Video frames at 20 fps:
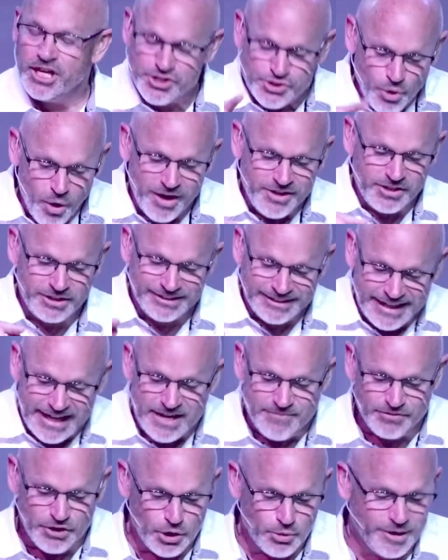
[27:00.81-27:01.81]
is going to
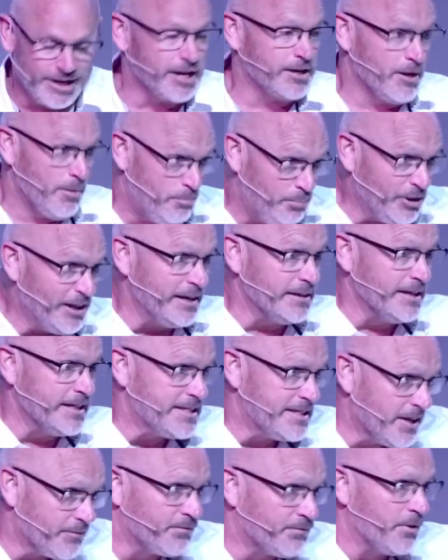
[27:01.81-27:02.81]
leave you in a
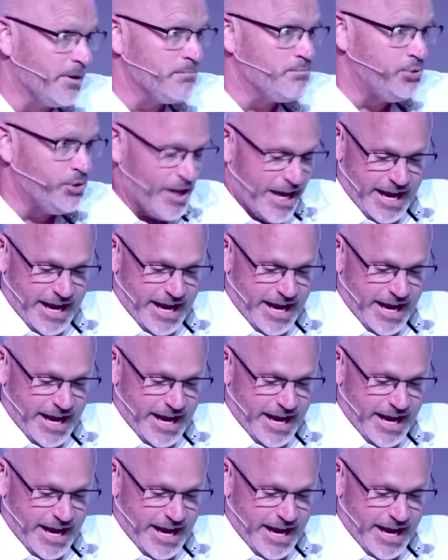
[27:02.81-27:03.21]
completely different